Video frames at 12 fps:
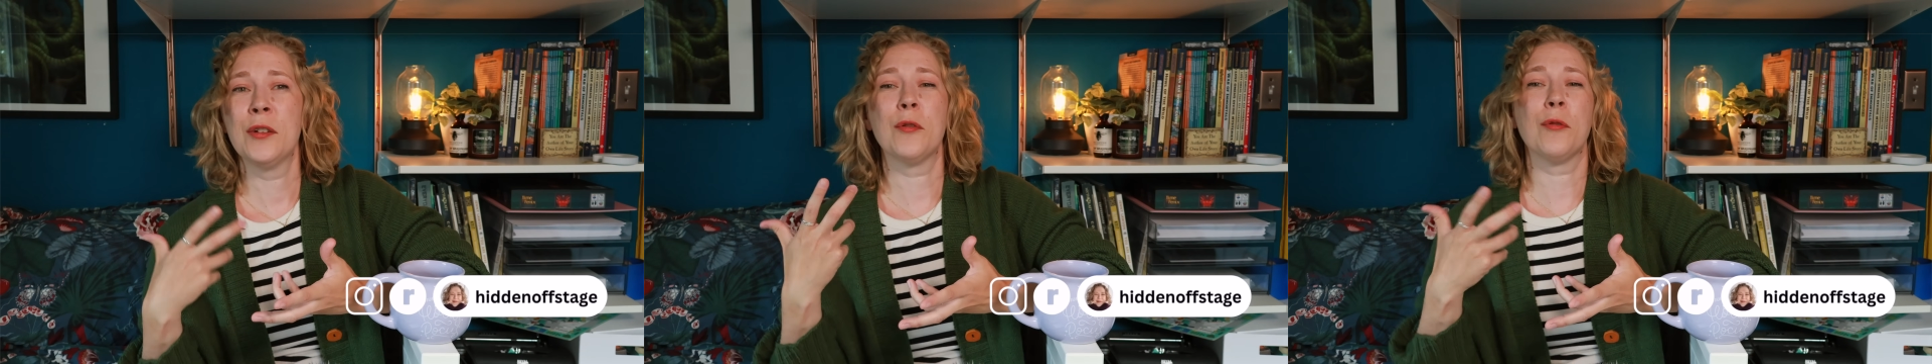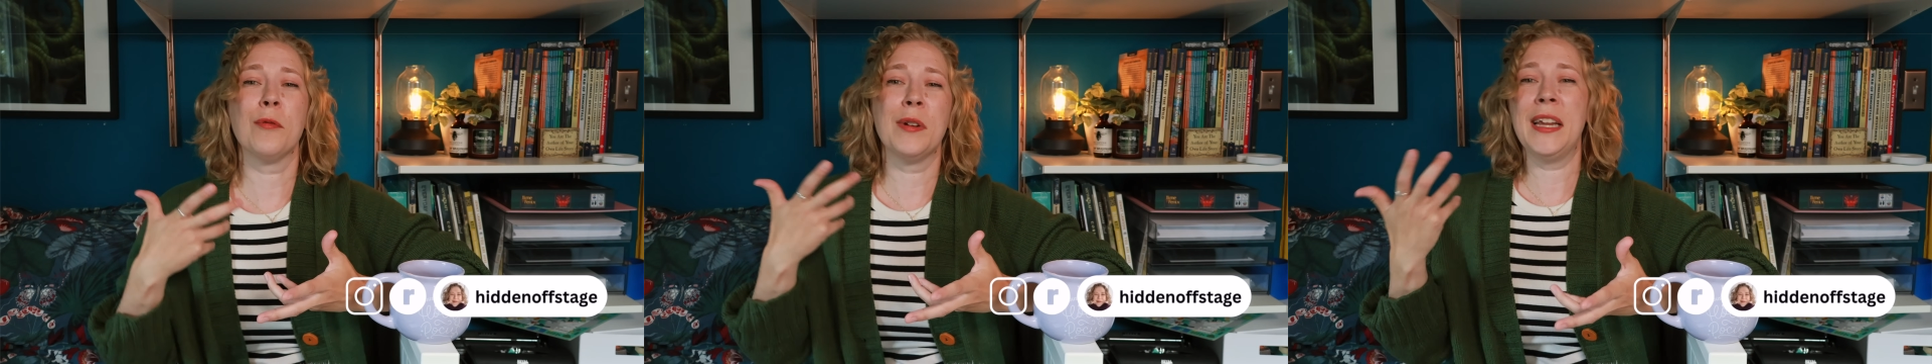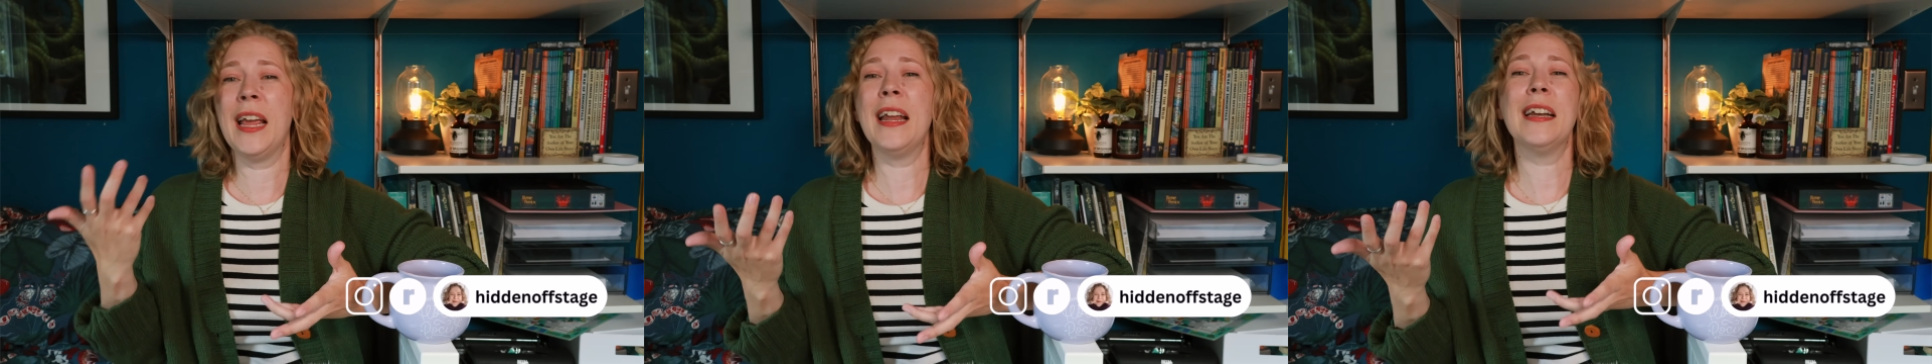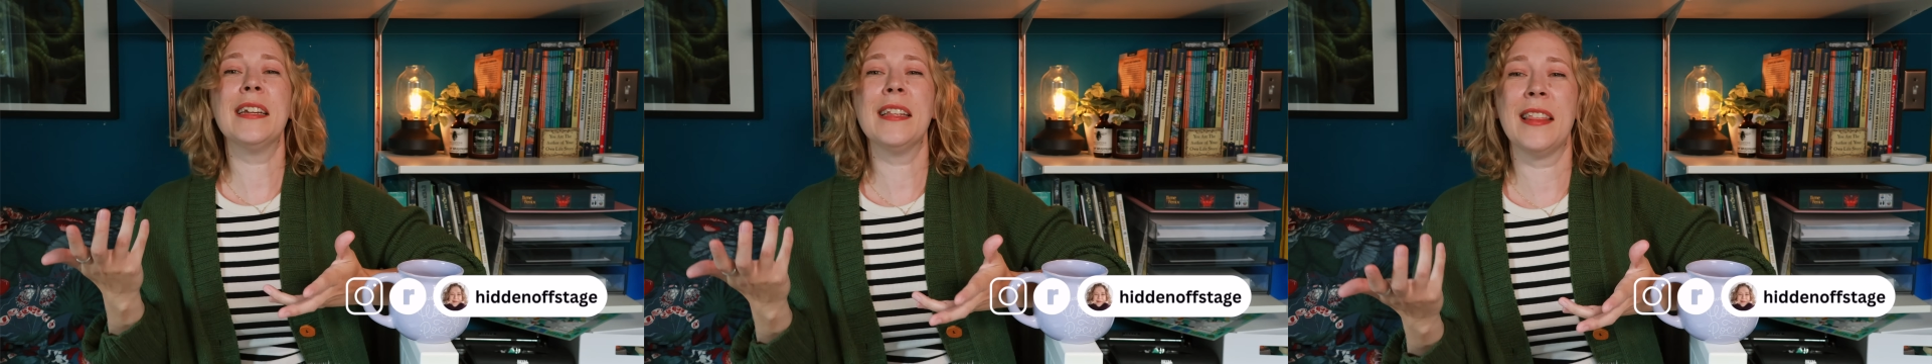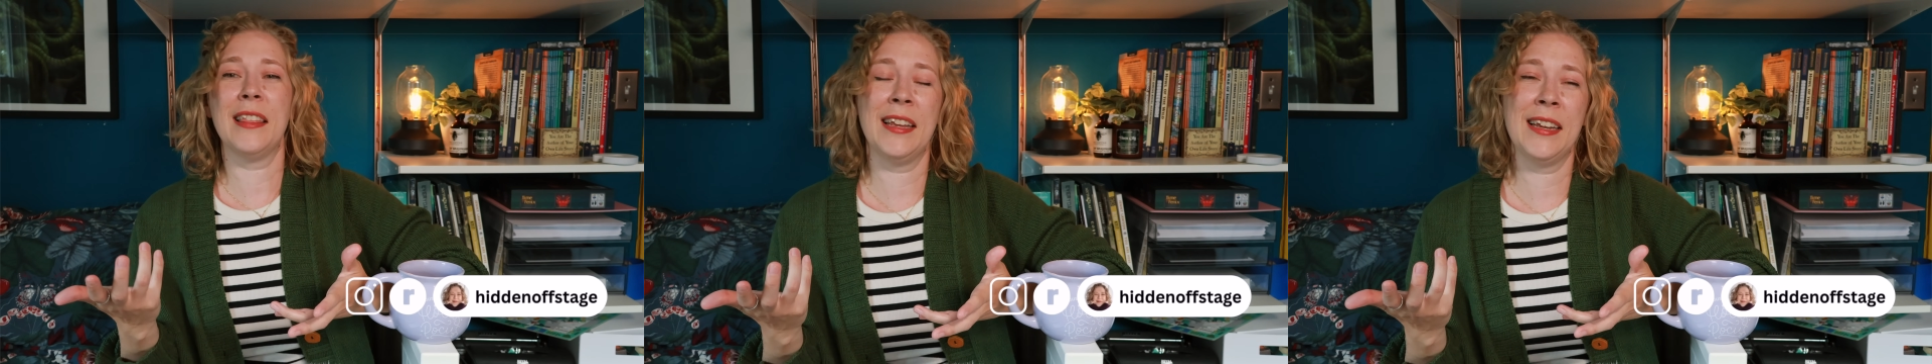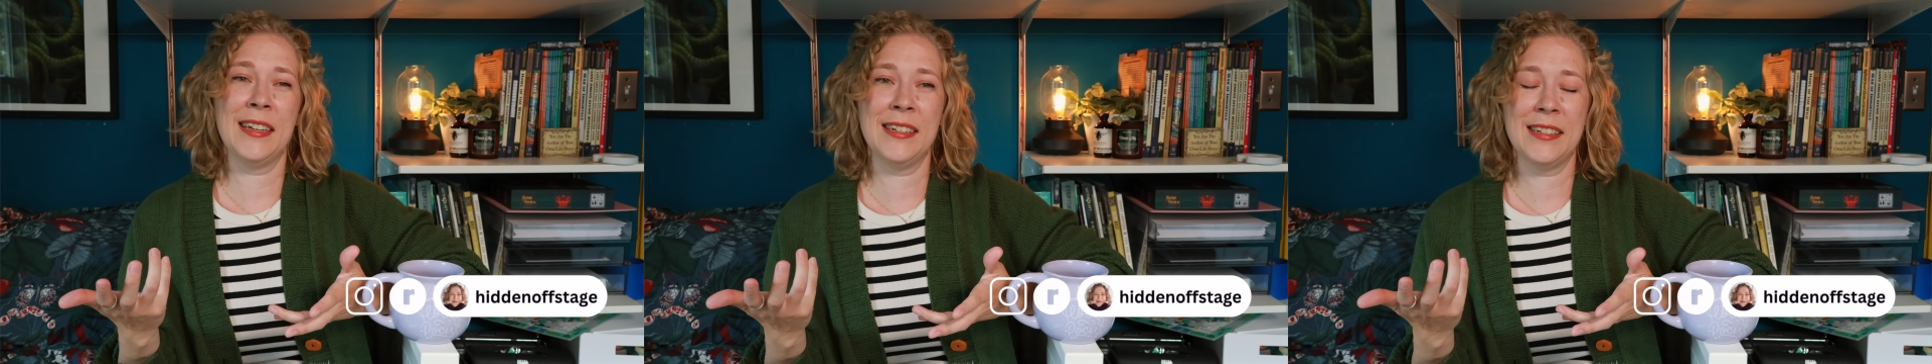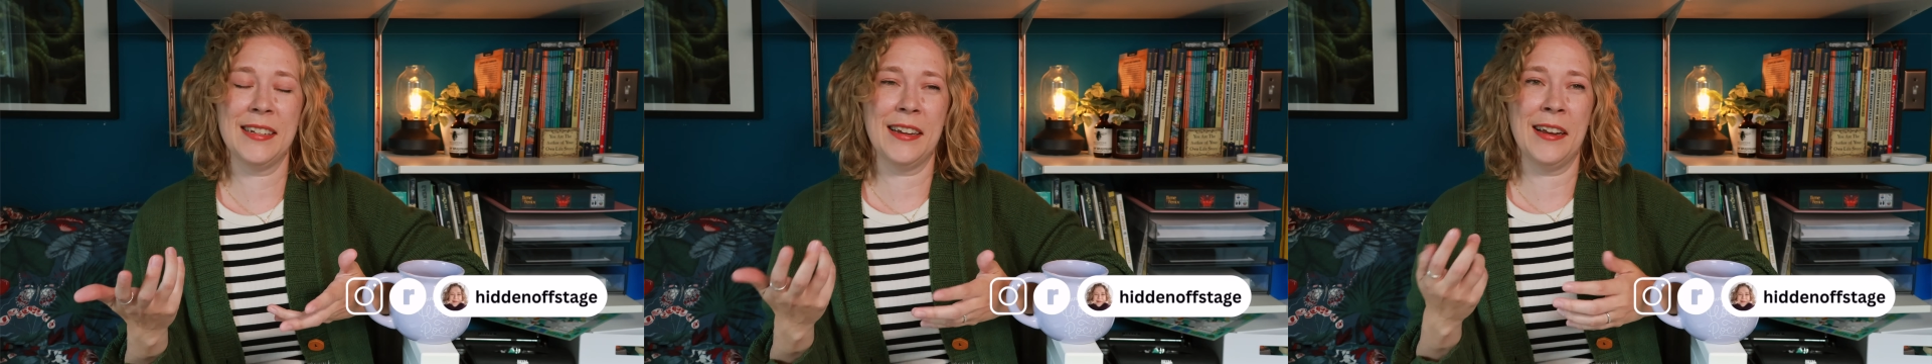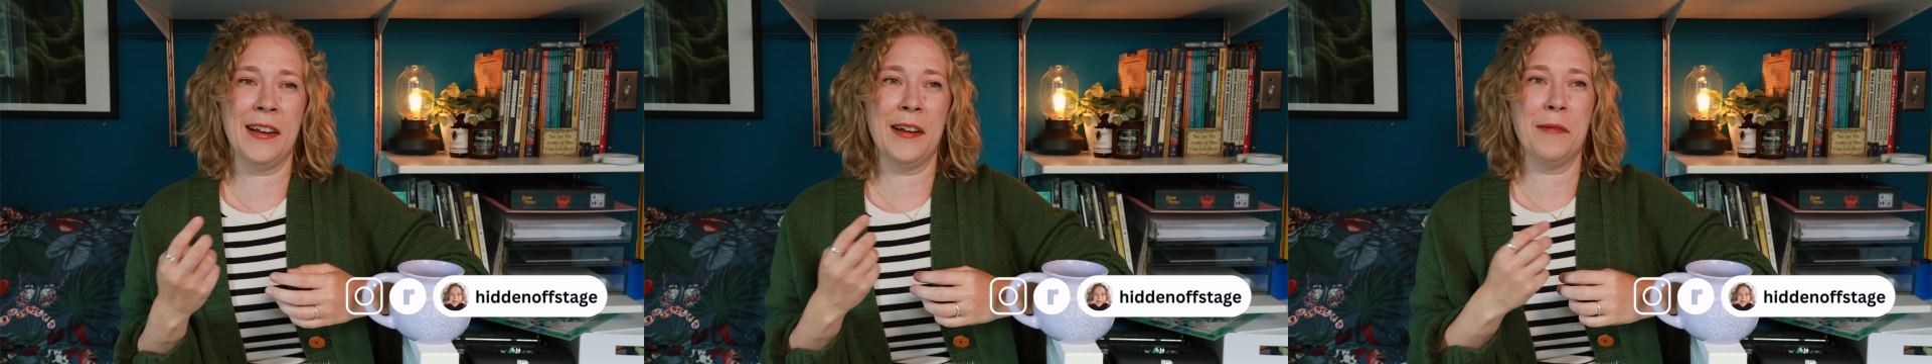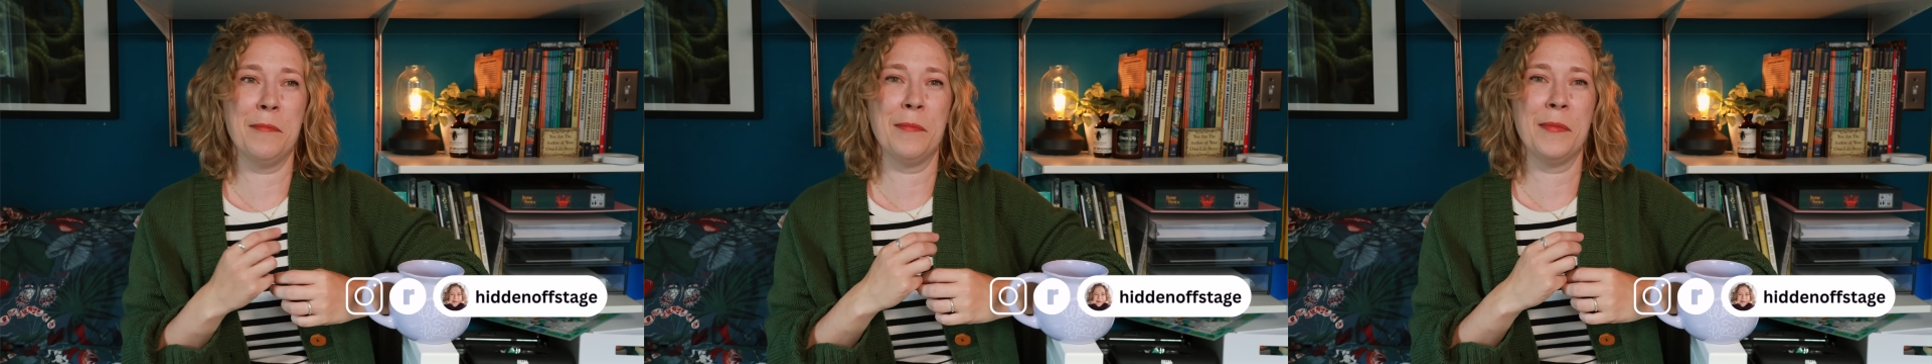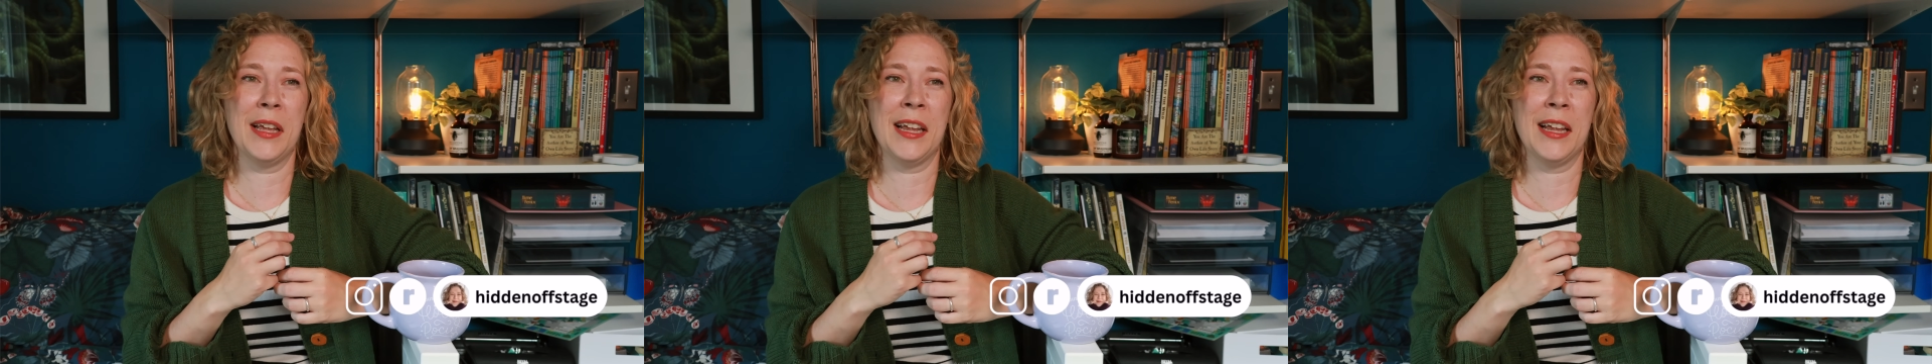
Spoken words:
create things and